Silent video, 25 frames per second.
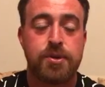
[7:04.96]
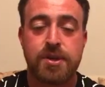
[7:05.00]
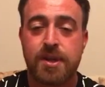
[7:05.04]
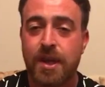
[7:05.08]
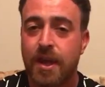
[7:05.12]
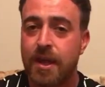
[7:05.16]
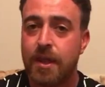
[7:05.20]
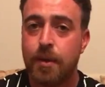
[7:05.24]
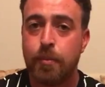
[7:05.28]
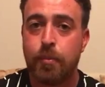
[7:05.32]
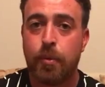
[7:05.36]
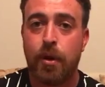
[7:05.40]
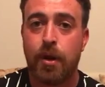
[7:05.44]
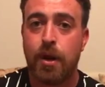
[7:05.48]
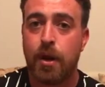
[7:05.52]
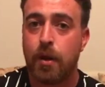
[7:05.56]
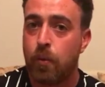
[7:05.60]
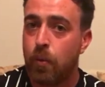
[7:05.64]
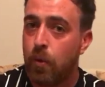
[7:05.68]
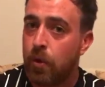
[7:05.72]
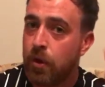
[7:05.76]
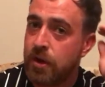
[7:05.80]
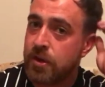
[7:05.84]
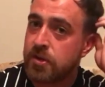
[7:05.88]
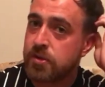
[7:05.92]
just getting the ball
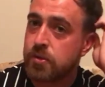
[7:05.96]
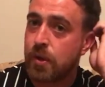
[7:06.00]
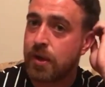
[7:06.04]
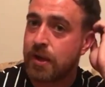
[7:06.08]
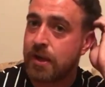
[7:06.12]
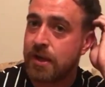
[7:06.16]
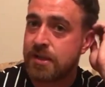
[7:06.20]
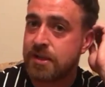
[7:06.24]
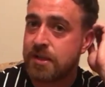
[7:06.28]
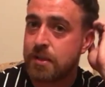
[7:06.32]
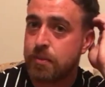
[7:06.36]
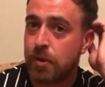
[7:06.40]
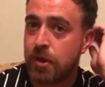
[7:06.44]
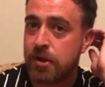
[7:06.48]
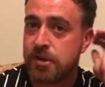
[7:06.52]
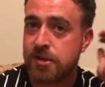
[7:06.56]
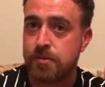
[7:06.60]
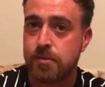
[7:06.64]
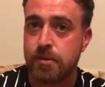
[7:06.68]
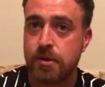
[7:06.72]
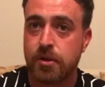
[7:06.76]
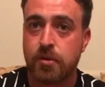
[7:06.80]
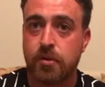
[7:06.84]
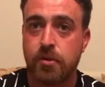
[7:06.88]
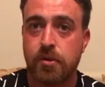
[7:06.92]
out wide as quickly as they
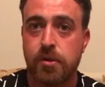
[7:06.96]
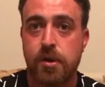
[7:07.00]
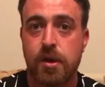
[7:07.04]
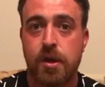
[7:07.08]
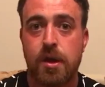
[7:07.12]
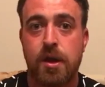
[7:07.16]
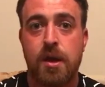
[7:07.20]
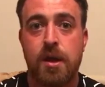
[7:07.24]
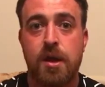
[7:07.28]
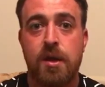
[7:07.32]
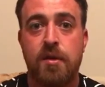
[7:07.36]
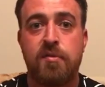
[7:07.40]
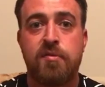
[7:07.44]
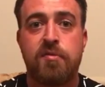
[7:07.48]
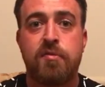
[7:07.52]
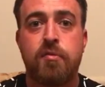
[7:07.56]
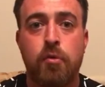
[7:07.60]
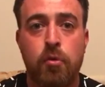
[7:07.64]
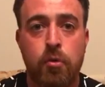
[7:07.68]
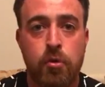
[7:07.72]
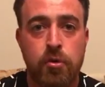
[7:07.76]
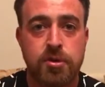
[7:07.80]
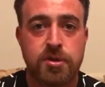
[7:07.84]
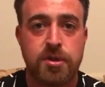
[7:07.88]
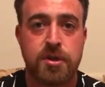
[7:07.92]
possibly could
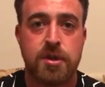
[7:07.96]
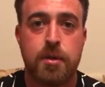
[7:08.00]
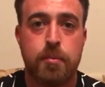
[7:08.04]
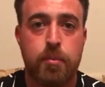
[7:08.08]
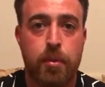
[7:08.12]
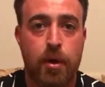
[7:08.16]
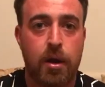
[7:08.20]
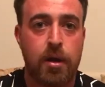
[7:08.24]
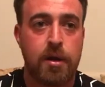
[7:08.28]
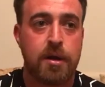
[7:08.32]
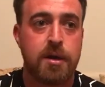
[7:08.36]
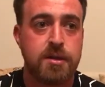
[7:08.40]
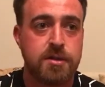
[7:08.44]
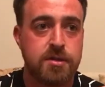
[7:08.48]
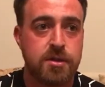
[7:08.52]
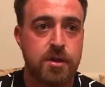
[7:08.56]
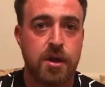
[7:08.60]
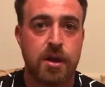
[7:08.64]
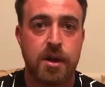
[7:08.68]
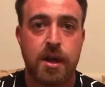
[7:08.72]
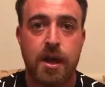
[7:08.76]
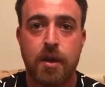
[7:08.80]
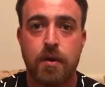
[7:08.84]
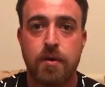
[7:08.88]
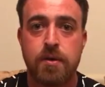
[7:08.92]
forcing ball in
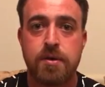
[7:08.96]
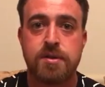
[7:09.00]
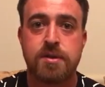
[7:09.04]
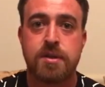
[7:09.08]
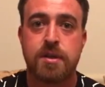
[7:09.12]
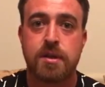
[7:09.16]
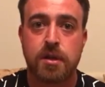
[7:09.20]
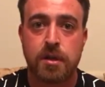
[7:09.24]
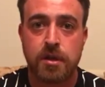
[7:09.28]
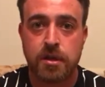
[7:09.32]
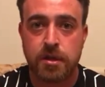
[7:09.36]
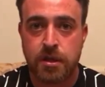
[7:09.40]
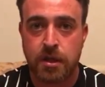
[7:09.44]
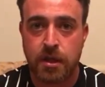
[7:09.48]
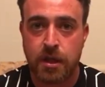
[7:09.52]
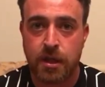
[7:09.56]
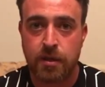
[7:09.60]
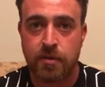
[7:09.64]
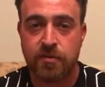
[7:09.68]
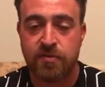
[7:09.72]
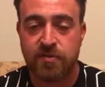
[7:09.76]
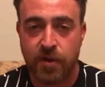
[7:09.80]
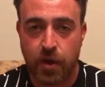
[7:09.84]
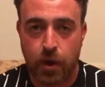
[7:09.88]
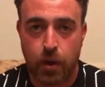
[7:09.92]
certain areas to,
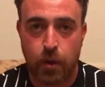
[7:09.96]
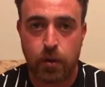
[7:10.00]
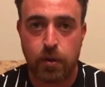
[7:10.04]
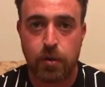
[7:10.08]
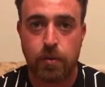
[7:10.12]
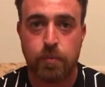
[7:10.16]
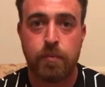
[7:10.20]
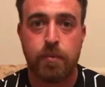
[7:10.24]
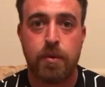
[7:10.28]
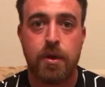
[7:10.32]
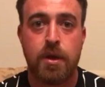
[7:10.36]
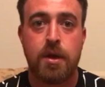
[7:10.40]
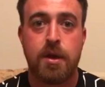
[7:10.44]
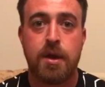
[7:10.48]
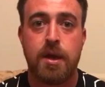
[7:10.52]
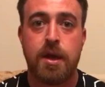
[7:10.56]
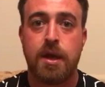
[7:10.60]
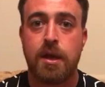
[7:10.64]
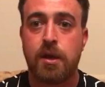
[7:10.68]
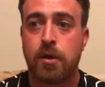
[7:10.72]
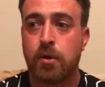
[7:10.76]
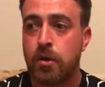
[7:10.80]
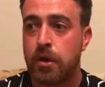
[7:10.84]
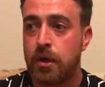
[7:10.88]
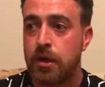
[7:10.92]
to foul them
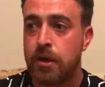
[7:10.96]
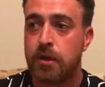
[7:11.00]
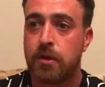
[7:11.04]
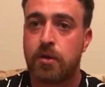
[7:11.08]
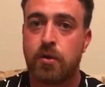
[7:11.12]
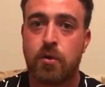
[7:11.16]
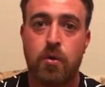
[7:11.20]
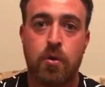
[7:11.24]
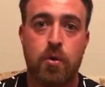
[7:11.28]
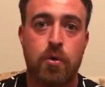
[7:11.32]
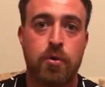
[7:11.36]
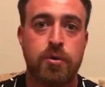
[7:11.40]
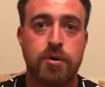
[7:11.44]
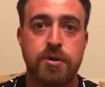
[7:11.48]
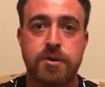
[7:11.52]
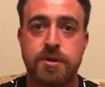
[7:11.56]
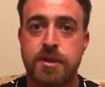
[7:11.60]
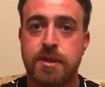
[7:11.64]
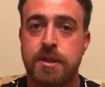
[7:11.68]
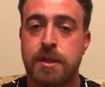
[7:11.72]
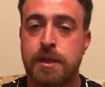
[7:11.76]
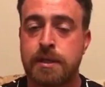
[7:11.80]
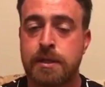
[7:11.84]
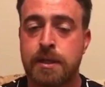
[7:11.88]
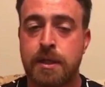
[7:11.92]
in, in the corners
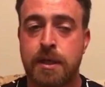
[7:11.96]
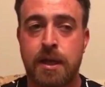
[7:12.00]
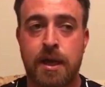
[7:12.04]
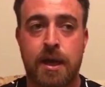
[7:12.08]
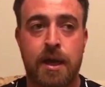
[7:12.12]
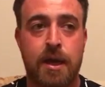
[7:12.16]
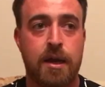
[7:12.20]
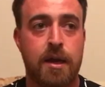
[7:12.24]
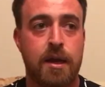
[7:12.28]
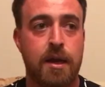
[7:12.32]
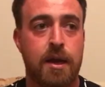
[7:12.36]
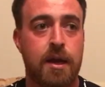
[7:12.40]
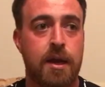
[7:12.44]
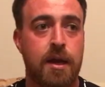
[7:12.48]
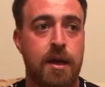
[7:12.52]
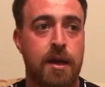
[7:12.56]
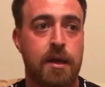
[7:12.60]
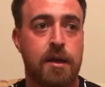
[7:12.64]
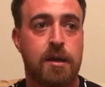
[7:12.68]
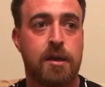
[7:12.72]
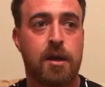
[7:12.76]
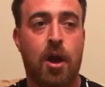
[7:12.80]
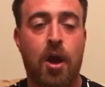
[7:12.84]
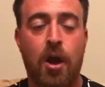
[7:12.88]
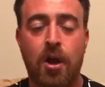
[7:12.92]
and things like that,
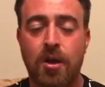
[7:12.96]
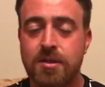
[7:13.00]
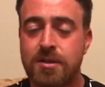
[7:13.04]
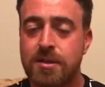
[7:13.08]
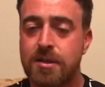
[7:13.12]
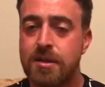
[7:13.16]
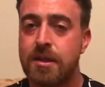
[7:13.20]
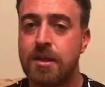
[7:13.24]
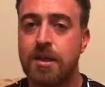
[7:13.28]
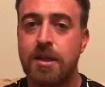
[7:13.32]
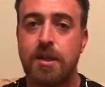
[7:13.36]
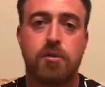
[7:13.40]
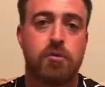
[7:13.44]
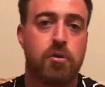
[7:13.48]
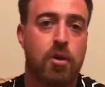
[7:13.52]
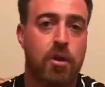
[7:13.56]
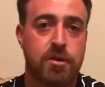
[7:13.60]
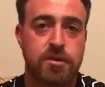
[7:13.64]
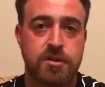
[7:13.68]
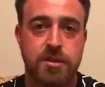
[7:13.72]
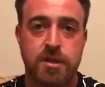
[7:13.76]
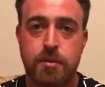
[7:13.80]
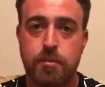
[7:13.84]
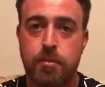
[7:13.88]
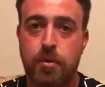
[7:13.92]
uh, constantly
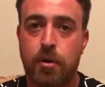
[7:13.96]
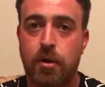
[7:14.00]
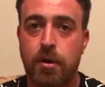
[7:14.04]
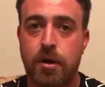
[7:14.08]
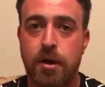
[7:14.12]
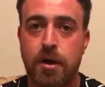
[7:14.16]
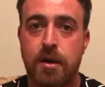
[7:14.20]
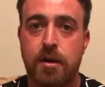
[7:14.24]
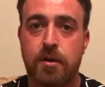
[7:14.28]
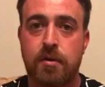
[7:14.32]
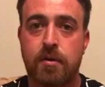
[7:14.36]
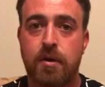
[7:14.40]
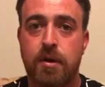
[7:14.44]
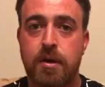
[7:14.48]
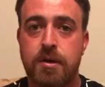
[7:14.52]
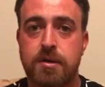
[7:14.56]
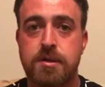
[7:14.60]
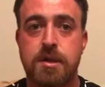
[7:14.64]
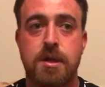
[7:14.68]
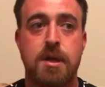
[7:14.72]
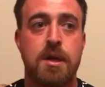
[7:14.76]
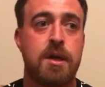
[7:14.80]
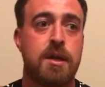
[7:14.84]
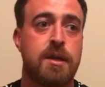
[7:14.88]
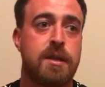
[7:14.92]
crossing the ball in
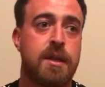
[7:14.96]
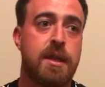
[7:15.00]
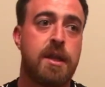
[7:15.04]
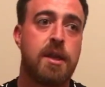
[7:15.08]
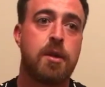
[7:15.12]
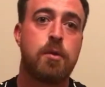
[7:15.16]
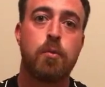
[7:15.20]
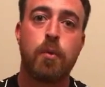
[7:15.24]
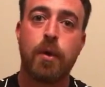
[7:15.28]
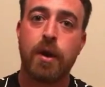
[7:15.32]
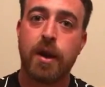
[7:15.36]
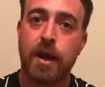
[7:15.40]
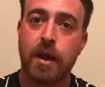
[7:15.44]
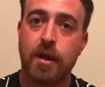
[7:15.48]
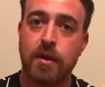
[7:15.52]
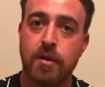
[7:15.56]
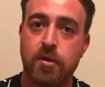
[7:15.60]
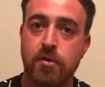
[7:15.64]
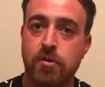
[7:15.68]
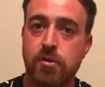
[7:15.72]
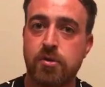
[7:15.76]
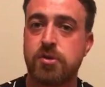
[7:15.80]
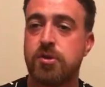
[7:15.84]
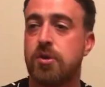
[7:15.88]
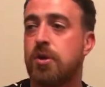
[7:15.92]
across, then they'd win it at
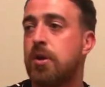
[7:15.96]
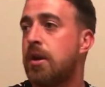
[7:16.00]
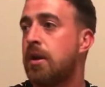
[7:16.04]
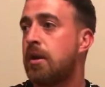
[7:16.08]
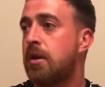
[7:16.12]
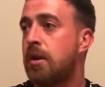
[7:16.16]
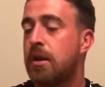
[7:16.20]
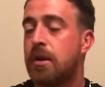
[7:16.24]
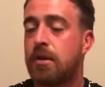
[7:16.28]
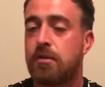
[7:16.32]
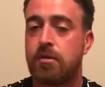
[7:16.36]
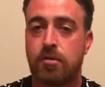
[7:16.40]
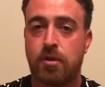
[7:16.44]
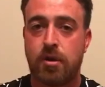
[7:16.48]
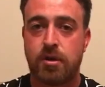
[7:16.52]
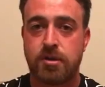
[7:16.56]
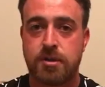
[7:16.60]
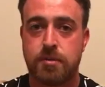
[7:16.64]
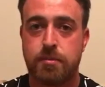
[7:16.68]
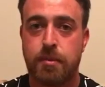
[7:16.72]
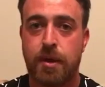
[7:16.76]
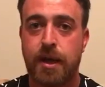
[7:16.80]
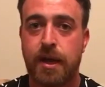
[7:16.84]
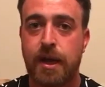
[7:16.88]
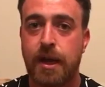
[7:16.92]
the other side and they'd
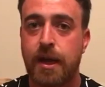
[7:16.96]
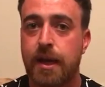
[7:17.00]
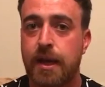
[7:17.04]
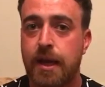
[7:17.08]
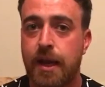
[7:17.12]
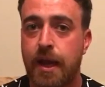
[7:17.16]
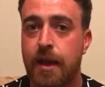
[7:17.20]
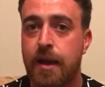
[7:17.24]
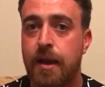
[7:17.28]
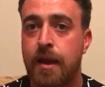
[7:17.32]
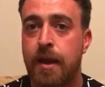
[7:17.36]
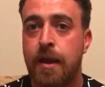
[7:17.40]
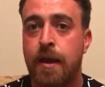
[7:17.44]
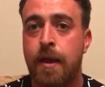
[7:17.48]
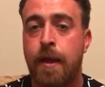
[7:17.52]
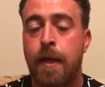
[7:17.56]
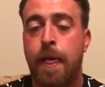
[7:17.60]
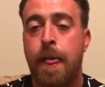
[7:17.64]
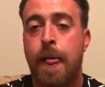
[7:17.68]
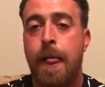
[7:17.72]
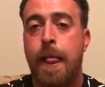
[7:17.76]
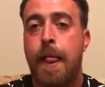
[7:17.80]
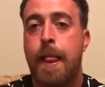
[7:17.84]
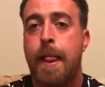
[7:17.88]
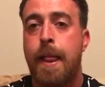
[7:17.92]
cross it back in again.
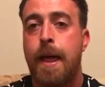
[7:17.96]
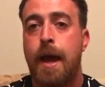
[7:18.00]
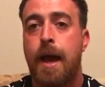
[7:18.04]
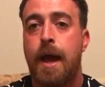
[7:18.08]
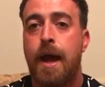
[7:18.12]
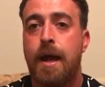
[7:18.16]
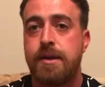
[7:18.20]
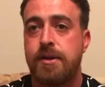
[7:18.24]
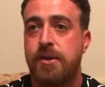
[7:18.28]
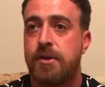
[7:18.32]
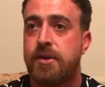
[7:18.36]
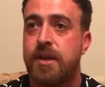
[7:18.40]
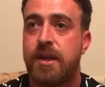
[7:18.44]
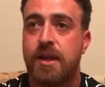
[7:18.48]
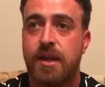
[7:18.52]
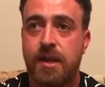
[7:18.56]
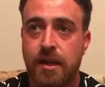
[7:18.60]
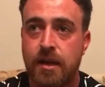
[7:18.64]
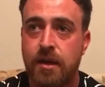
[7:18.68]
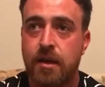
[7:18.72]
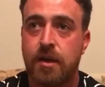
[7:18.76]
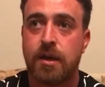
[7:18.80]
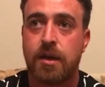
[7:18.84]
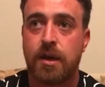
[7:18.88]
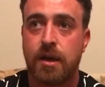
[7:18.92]
And you're
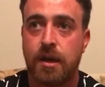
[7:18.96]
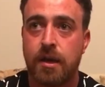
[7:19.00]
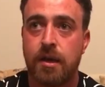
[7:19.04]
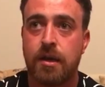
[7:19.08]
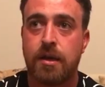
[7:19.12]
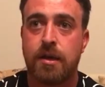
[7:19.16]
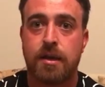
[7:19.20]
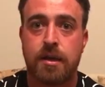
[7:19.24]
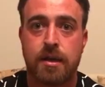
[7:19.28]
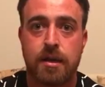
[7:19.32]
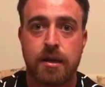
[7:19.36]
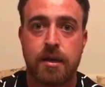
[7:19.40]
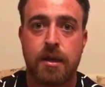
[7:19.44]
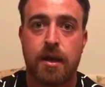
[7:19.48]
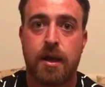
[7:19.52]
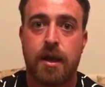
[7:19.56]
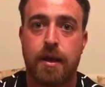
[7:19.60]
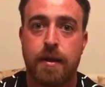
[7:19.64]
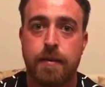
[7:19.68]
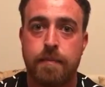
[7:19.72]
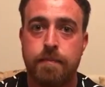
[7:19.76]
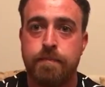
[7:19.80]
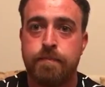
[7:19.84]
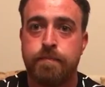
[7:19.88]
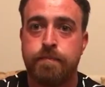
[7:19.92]
thinking, like, like
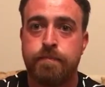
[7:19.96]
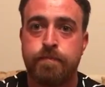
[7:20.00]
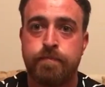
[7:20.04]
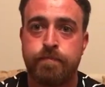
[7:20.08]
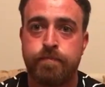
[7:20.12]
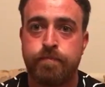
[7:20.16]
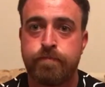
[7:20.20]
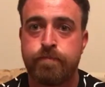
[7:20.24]
um,